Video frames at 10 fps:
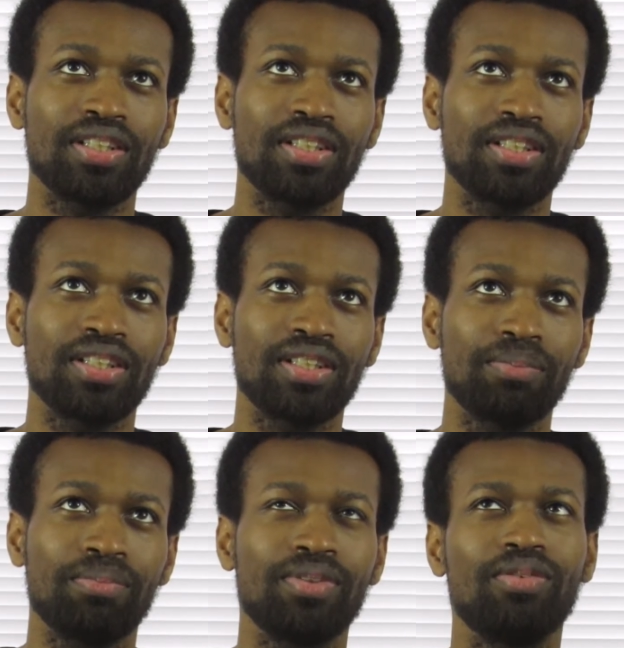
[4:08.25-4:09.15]
uh,
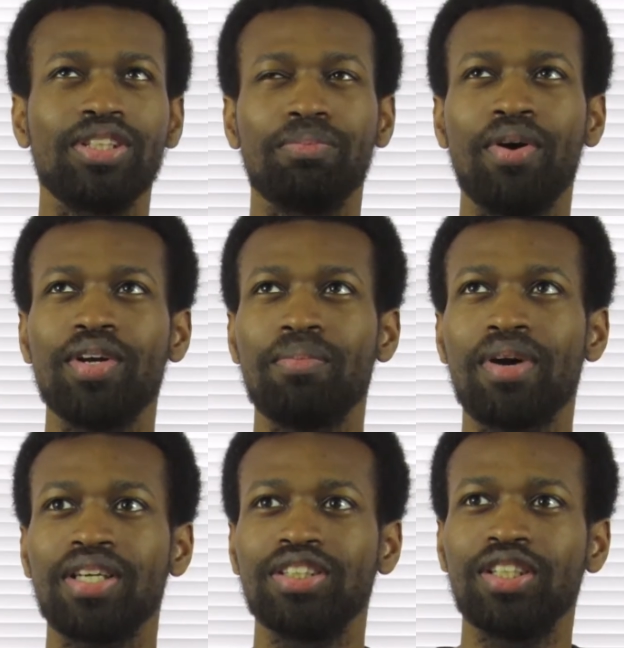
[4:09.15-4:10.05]
was it
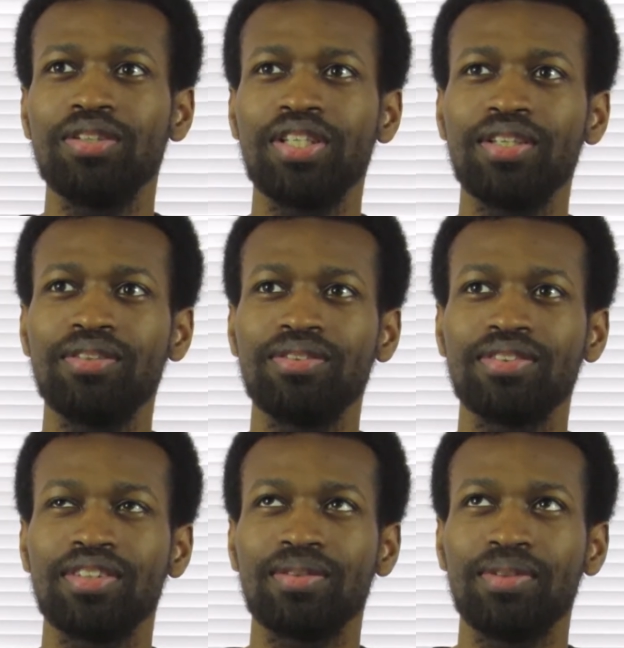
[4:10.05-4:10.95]
Pokemon Johto?
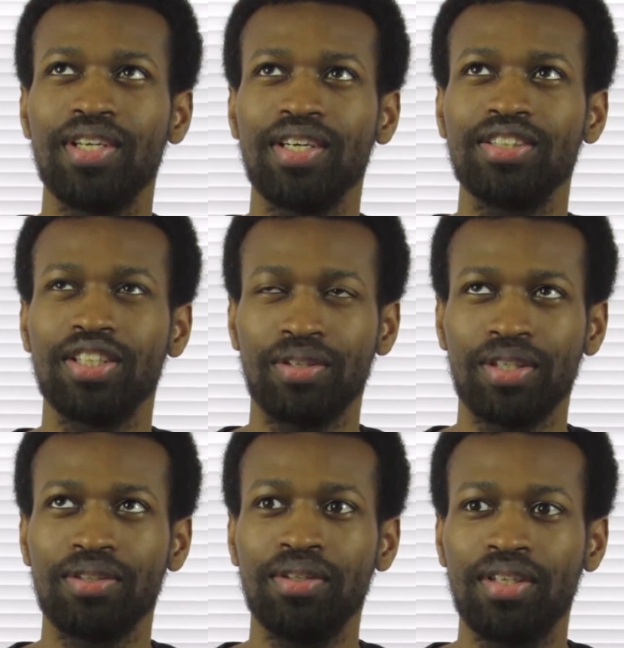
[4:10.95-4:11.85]
Yeah,
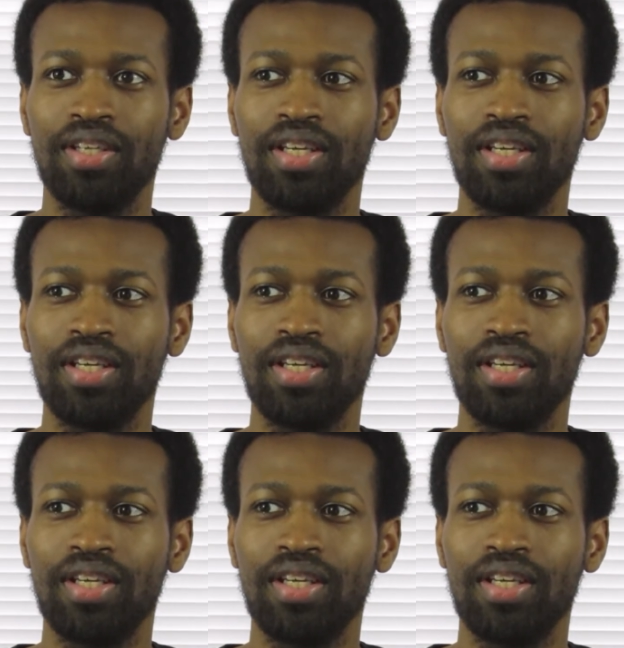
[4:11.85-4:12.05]
Johto.